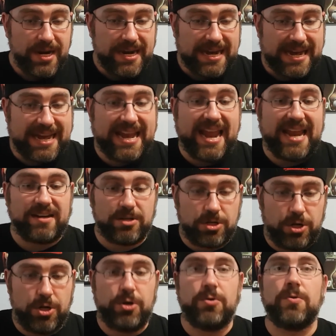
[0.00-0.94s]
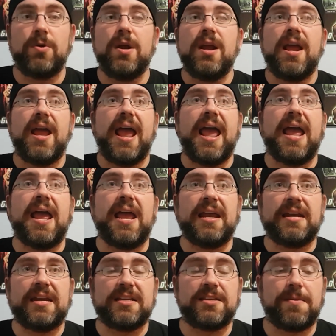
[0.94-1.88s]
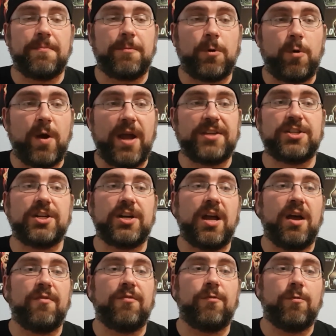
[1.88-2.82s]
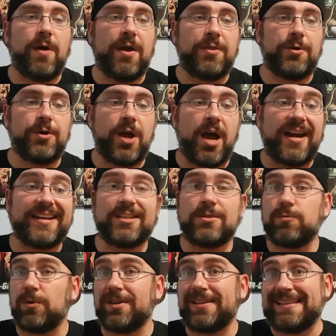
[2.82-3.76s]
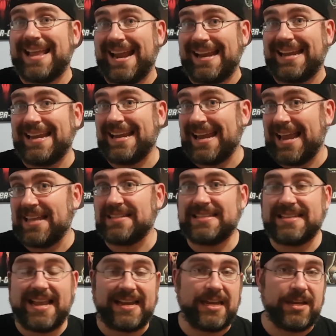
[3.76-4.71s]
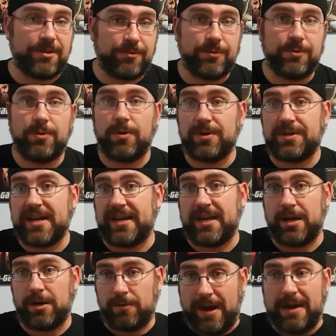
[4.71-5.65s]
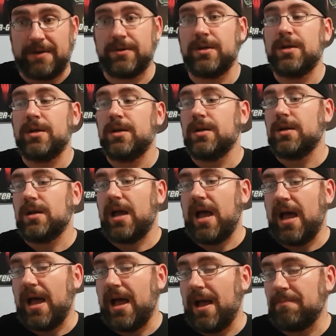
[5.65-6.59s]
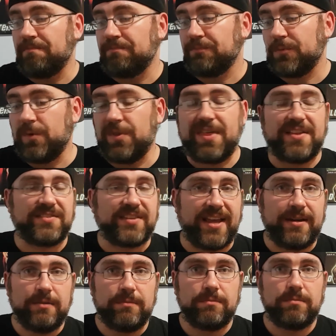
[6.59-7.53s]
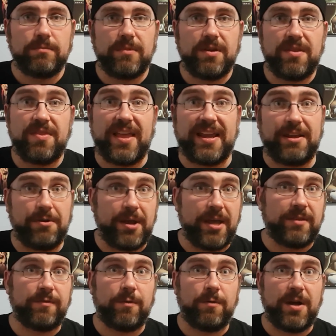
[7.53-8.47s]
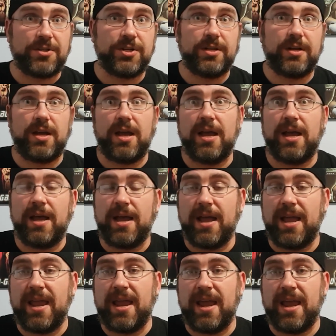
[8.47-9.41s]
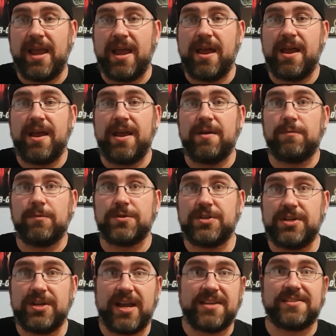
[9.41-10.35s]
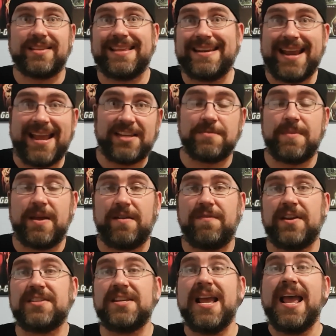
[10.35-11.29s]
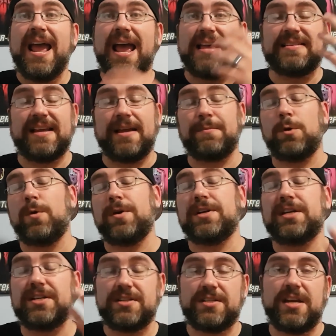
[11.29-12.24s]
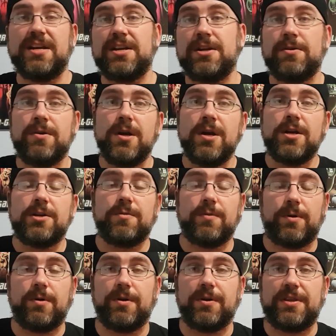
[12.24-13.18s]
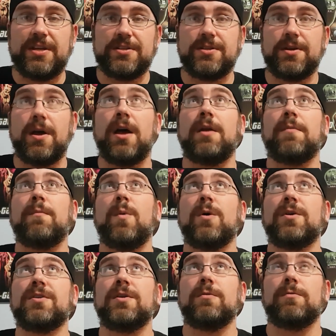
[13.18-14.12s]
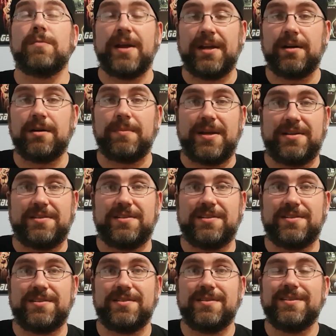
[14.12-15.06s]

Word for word: get to and it's a question of whether or not it's worth teching against, teching through, or teching around. Um, with that said, thank you guys for watching, uh, and we'll see you guys on the next Metafix as I'm going to continue to record these on a more regular basis.